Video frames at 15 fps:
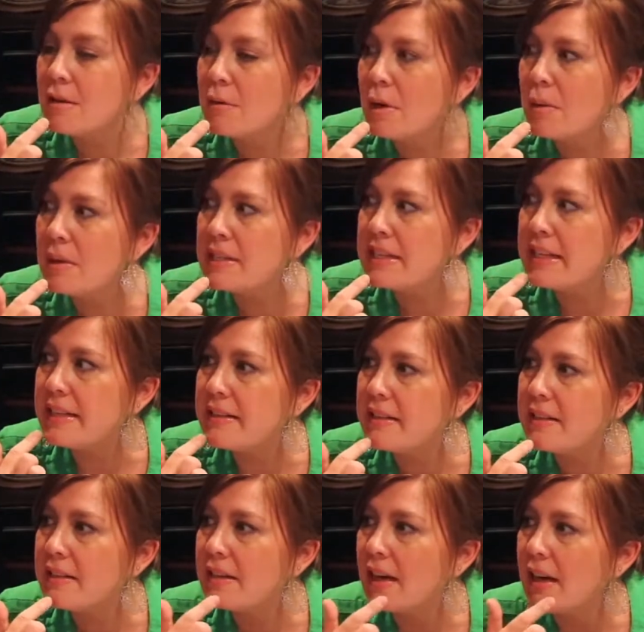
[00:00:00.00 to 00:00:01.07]
what was it?
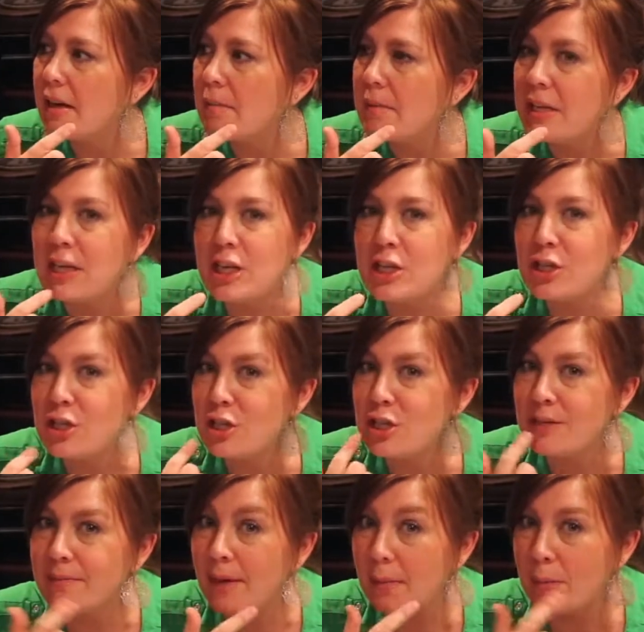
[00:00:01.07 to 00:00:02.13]

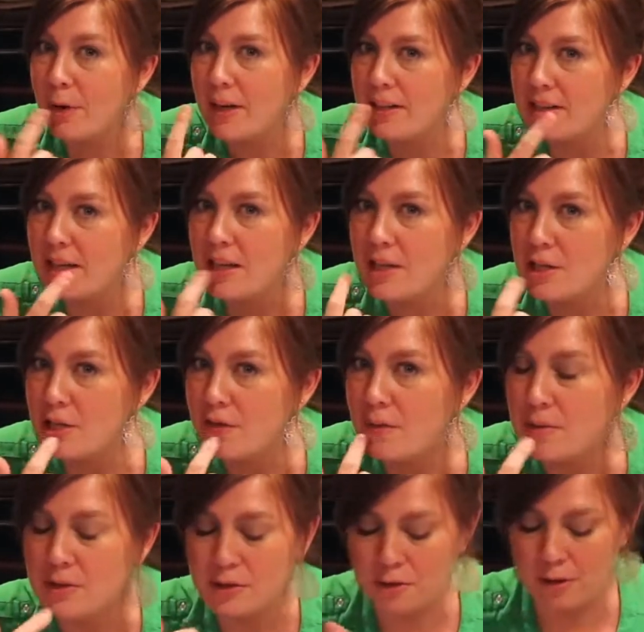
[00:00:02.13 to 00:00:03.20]
Ish. I'm wearing the Ish
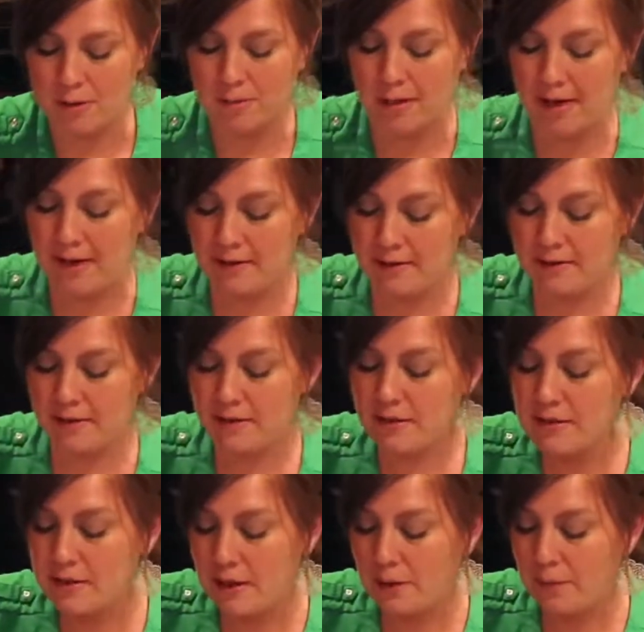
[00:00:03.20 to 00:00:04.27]
from the starter box.
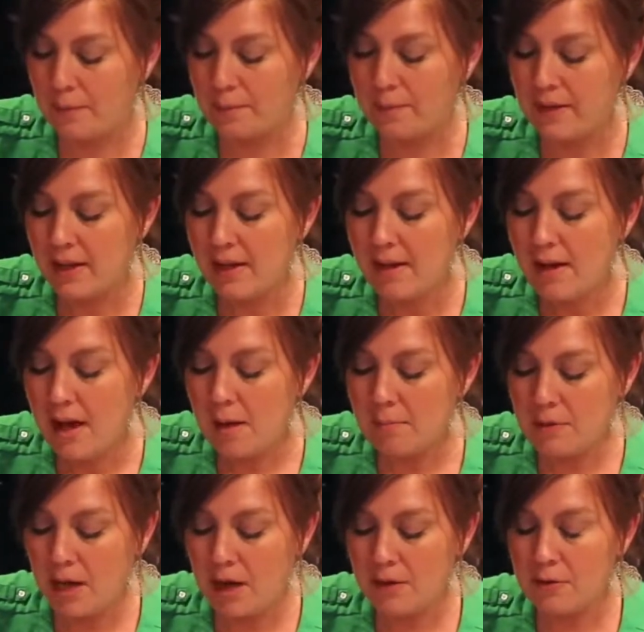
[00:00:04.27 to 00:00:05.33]
So I'm
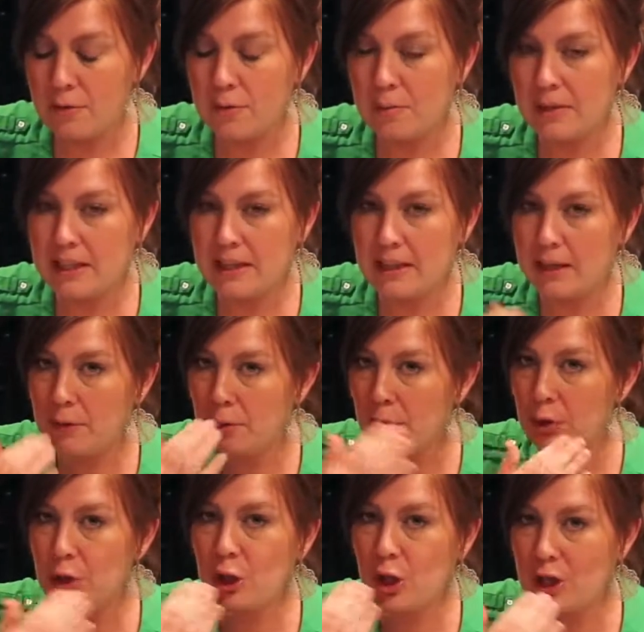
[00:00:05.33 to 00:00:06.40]
not normally like a
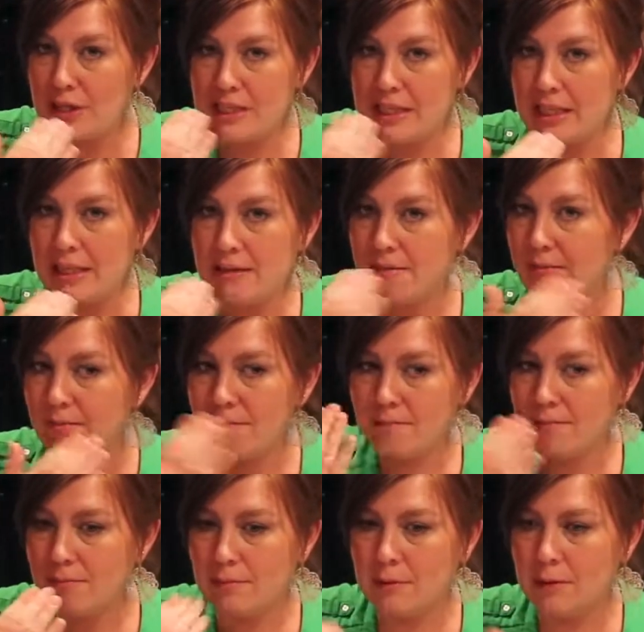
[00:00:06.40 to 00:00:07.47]
real glossy
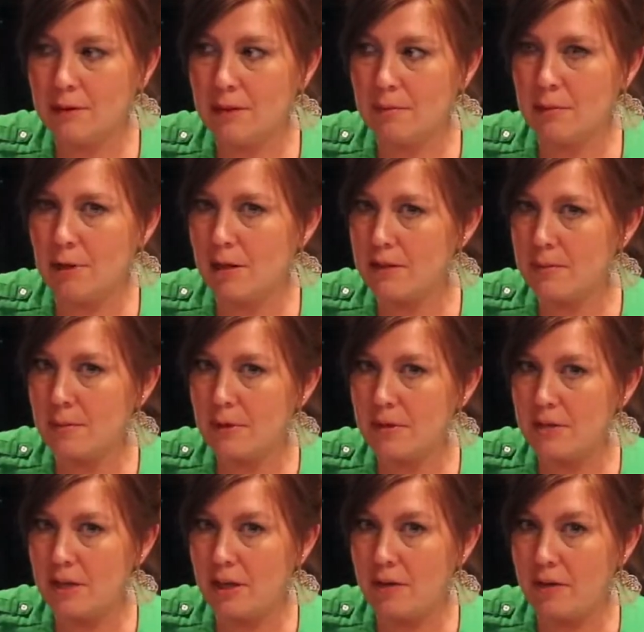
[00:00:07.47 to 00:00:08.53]
lip gloss
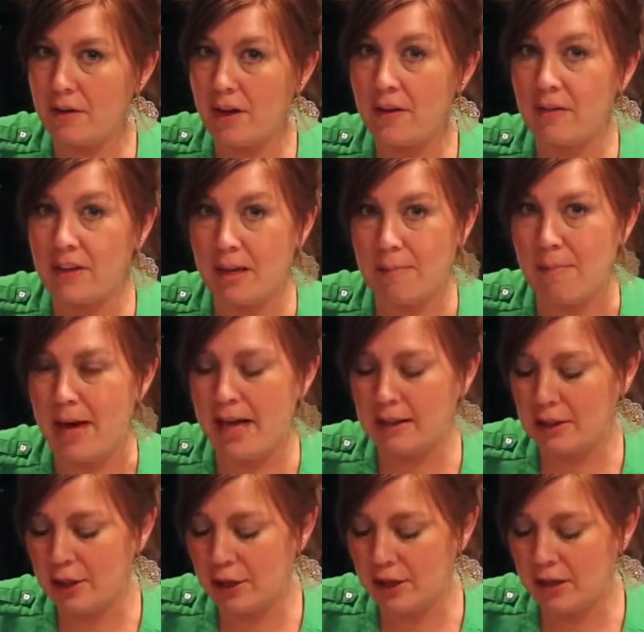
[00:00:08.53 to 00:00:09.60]
person. I'd rather have like a
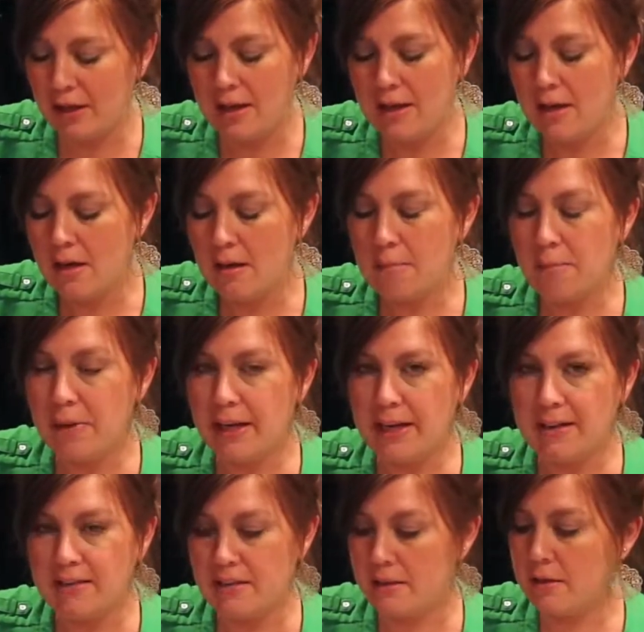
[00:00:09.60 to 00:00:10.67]
matte look,
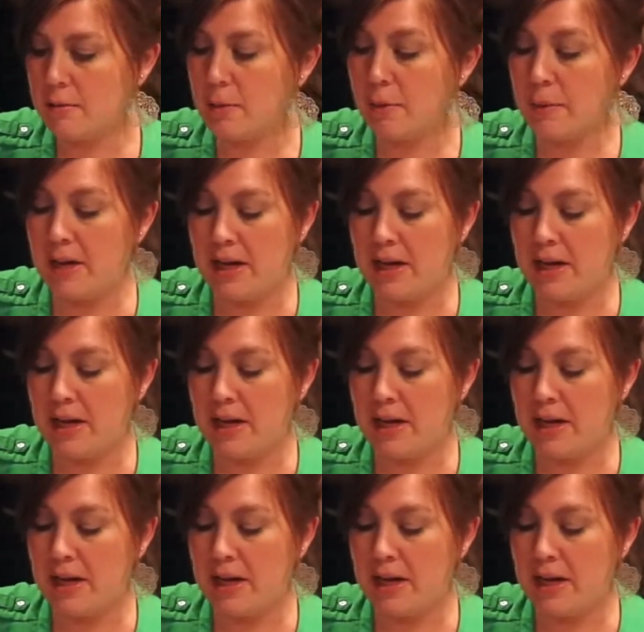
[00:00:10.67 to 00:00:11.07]
but we went